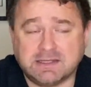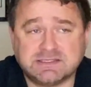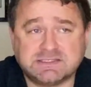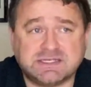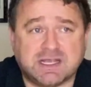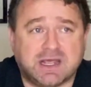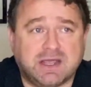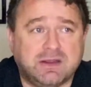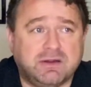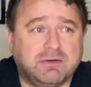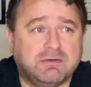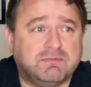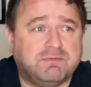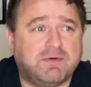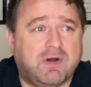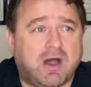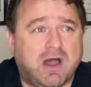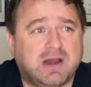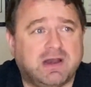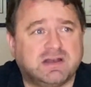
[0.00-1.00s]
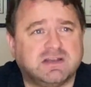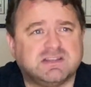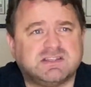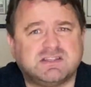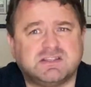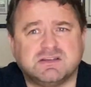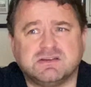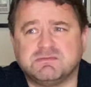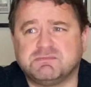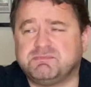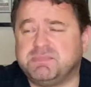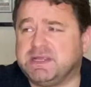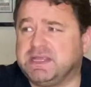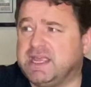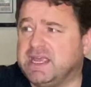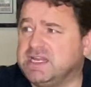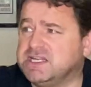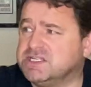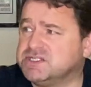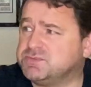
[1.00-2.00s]
So violence that
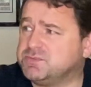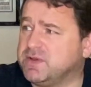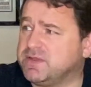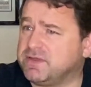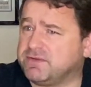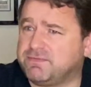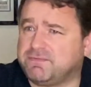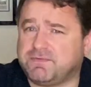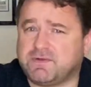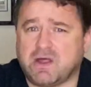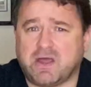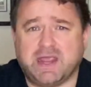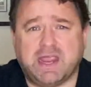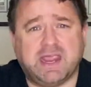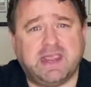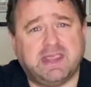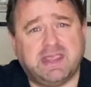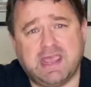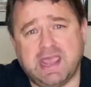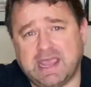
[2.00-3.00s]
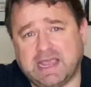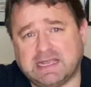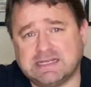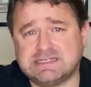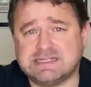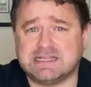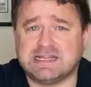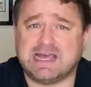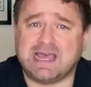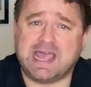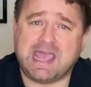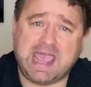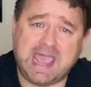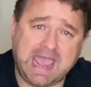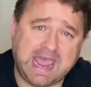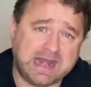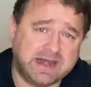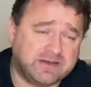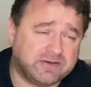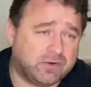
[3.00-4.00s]
begins with a flying kick to the
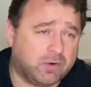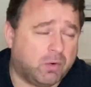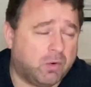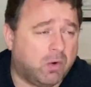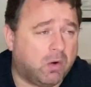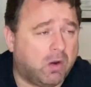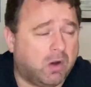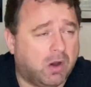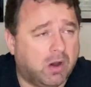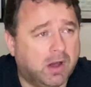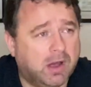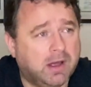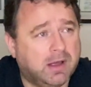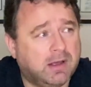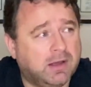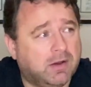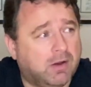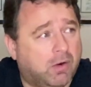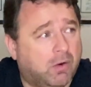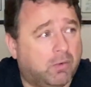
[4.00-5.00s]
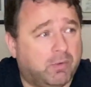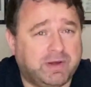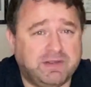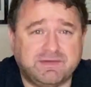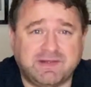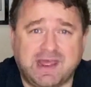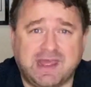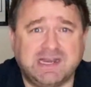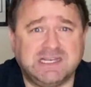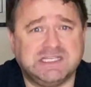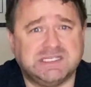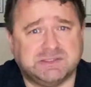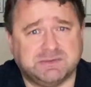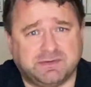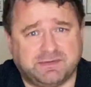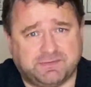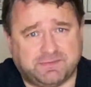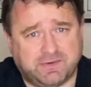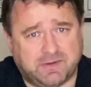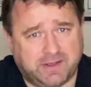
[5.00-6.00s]
head or even ends
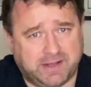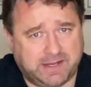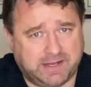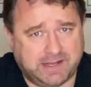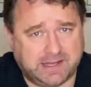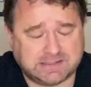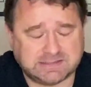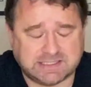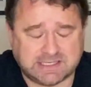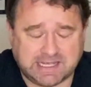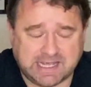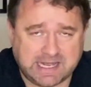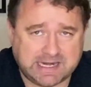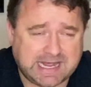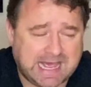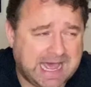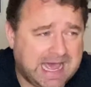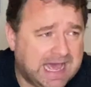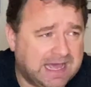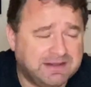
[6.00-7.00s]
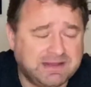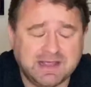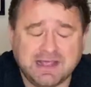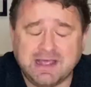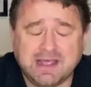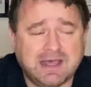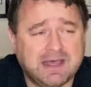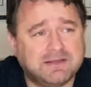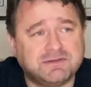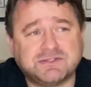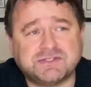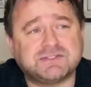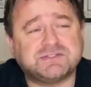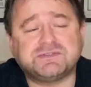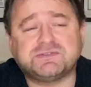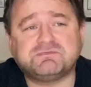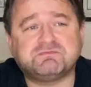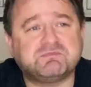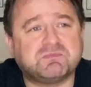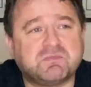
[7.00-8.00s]
with a flying kick to the head.
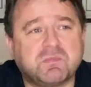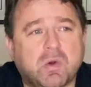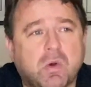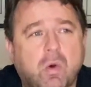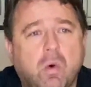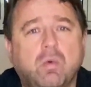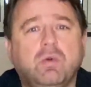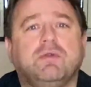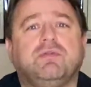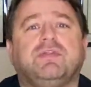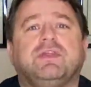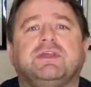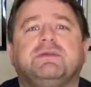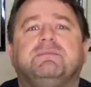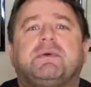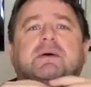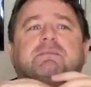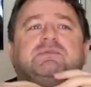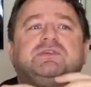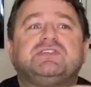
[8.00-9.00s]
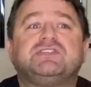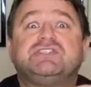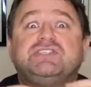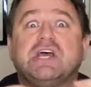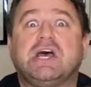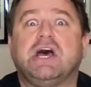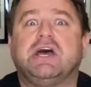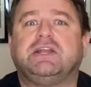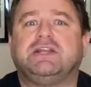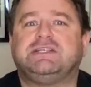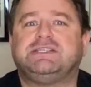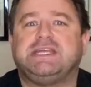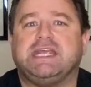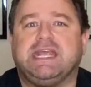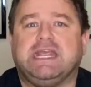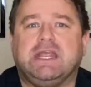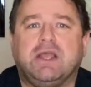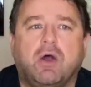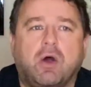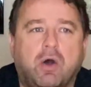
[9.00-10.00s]
Just all of the
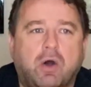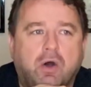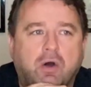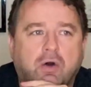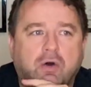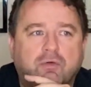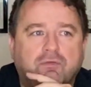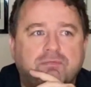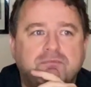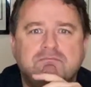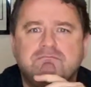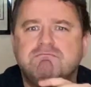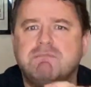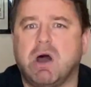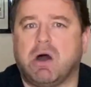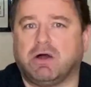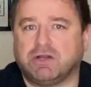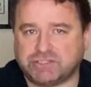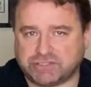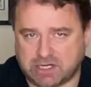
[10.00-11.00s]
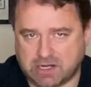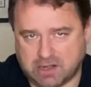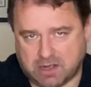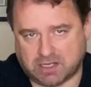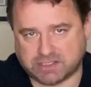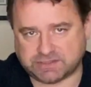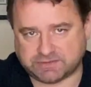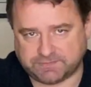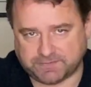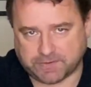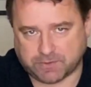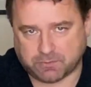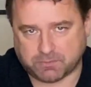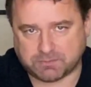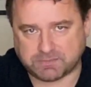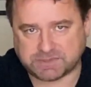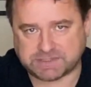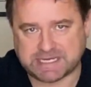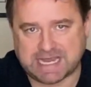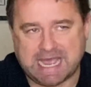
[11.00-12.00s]
absurdity of martial arts
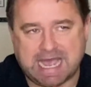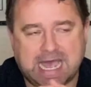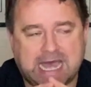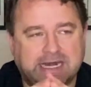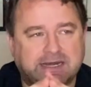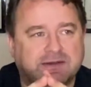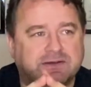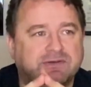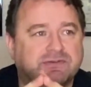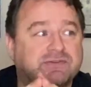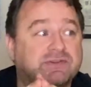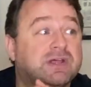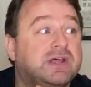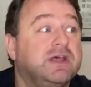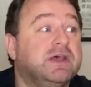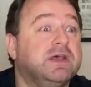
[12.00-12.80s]
films and